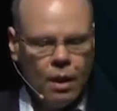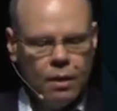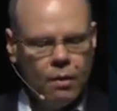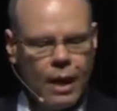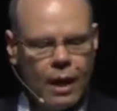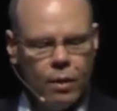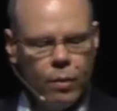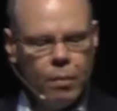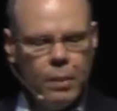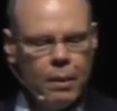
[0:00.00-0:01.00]
the rally
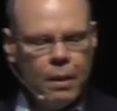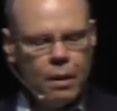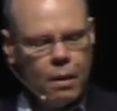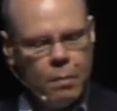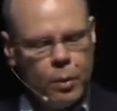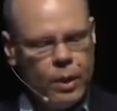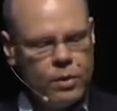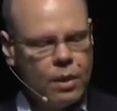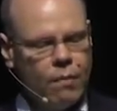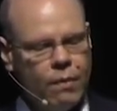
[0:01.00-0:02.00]
will be between
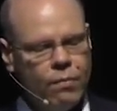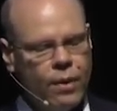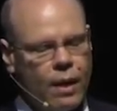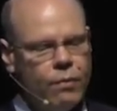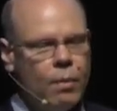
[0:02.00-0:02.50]
7,5